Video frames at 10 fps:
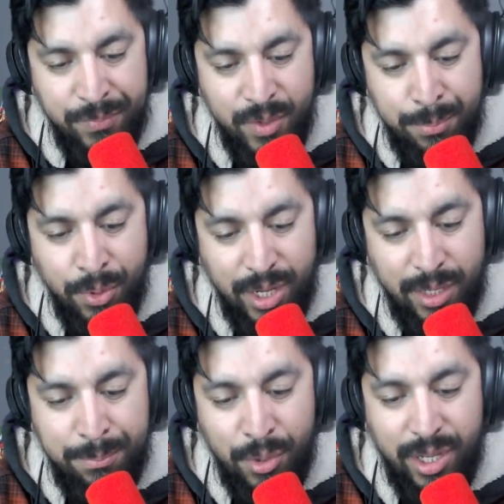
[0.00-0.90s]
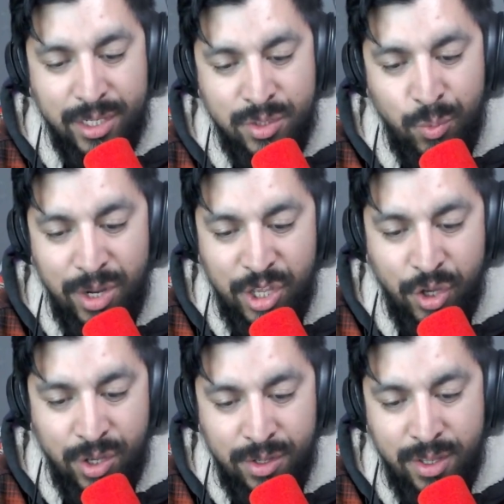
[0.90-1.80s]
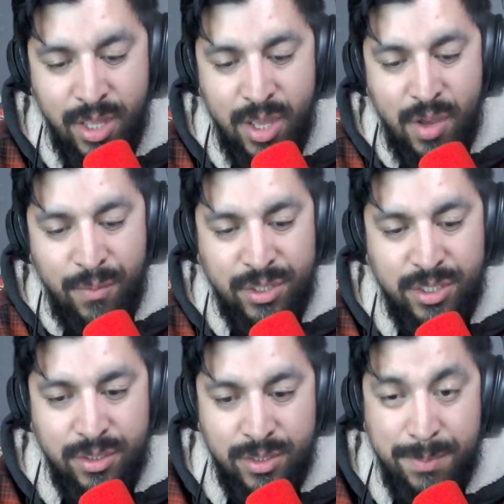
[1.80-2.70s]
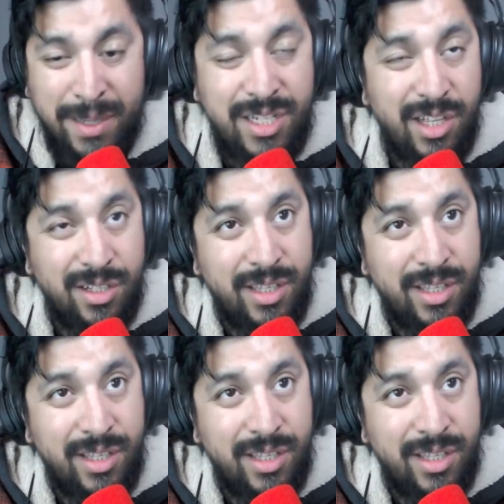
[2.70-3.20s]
pudding is really good versus especially the